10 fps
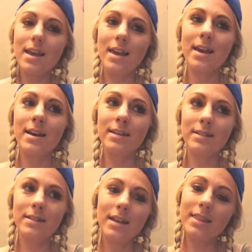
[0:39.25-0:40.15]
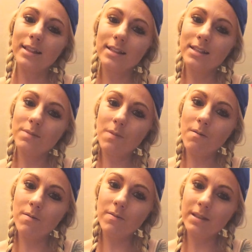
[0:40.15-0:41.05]
and I think this is
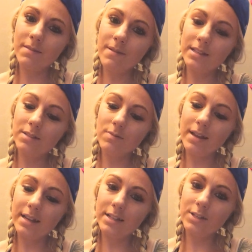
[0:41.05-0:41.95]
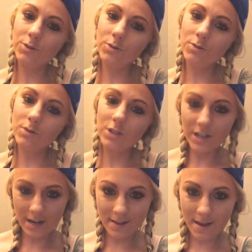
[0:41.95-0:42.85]
probably the best way to
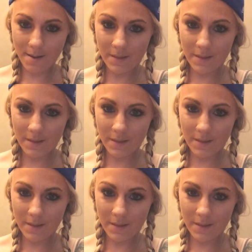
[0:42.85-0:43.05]
share them.